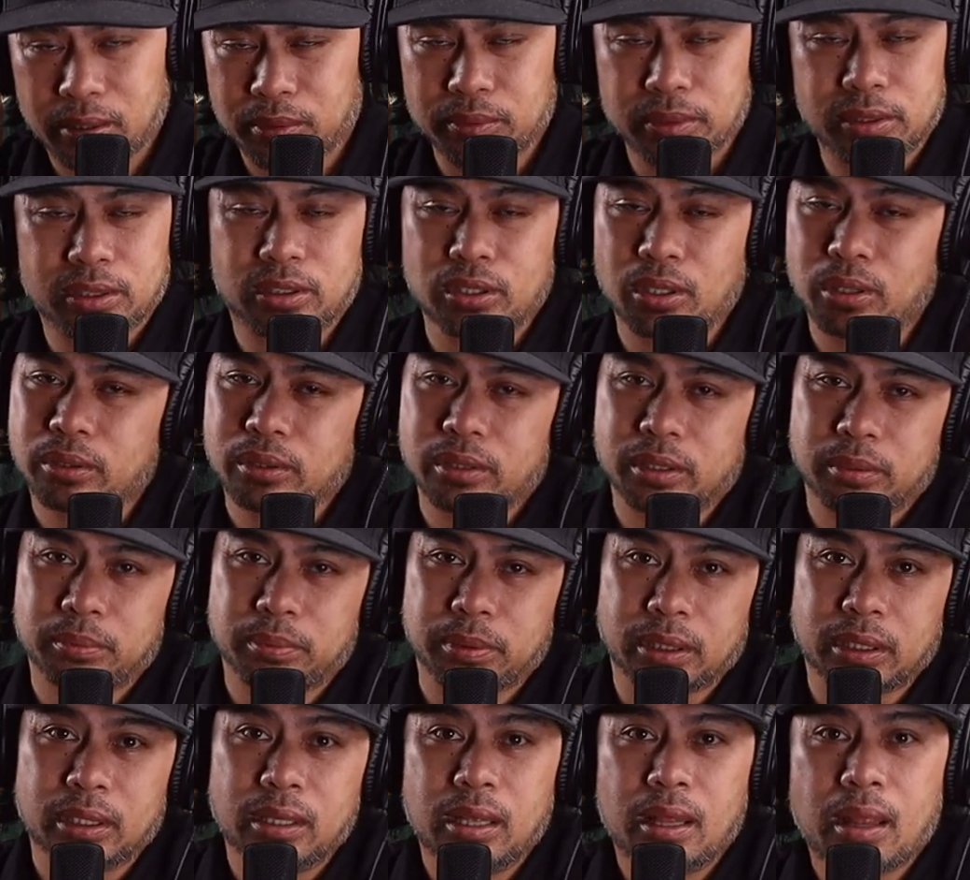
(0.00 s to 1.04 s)
It was so good,
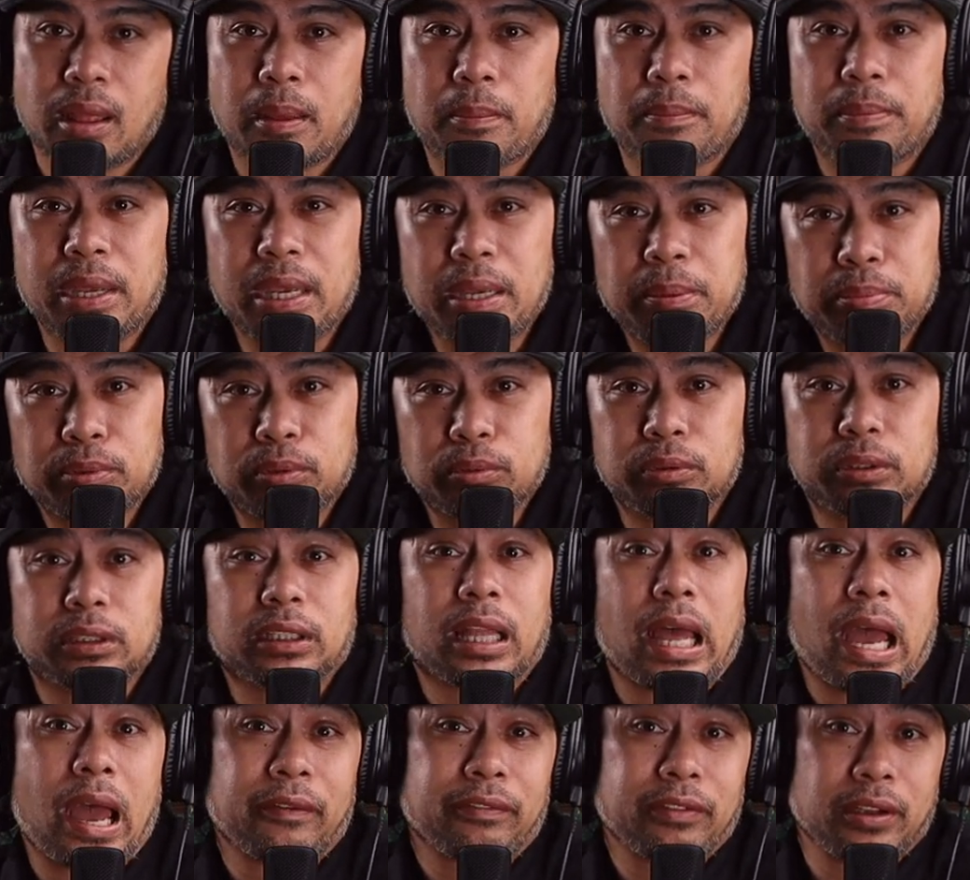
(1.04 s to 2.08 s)
but people would
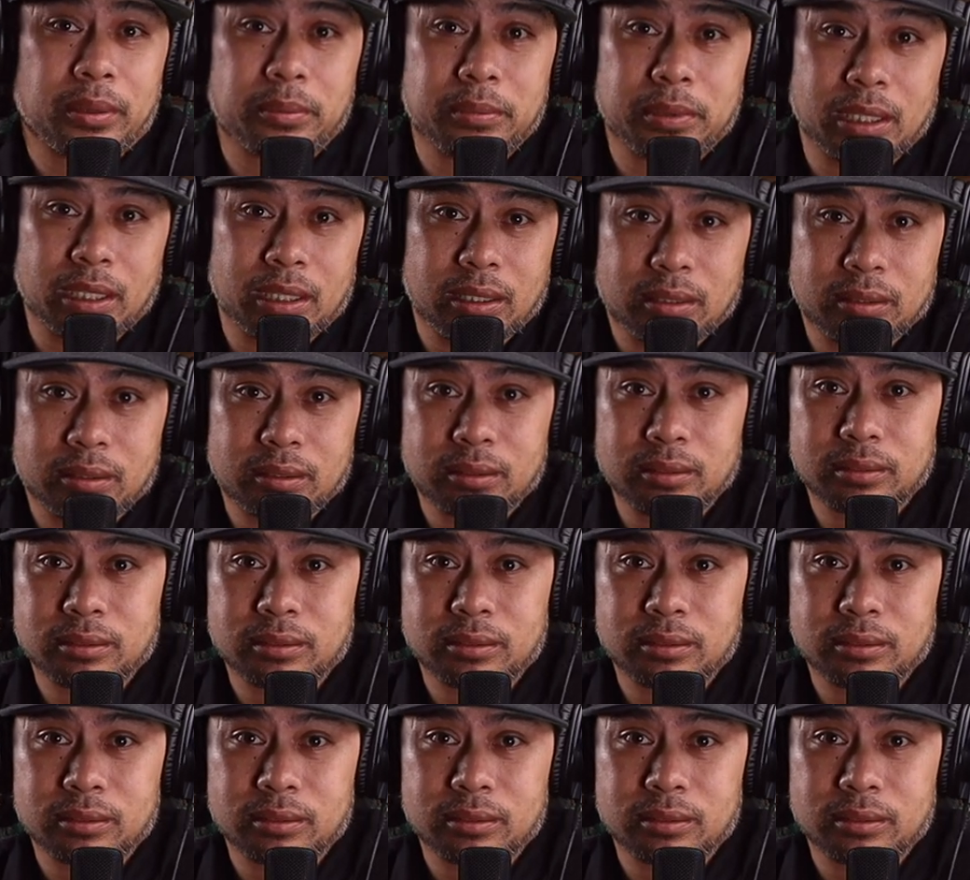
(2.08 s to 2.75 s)
laugh at me